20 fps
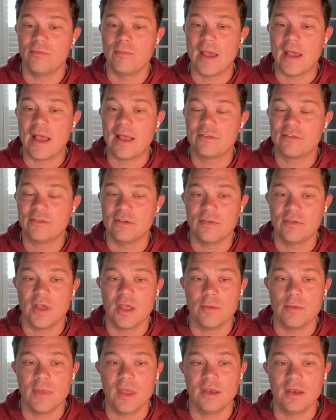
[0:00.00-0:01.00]
massive
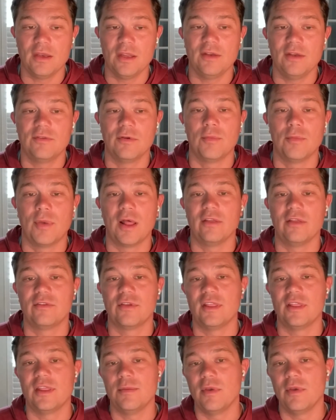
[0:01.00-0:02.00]
unmet need for
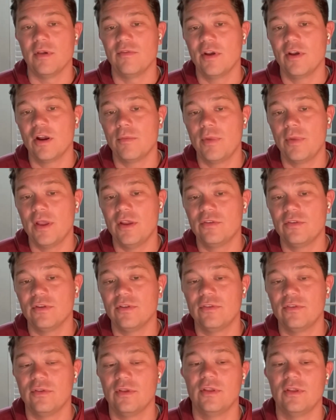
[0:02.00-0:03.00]
polycythemia vera
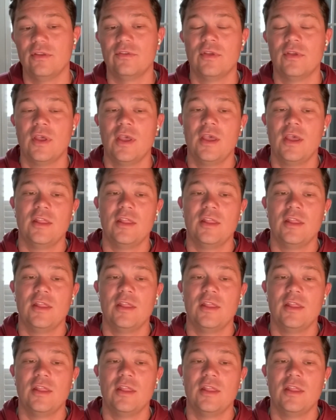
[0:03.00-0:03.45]
patients is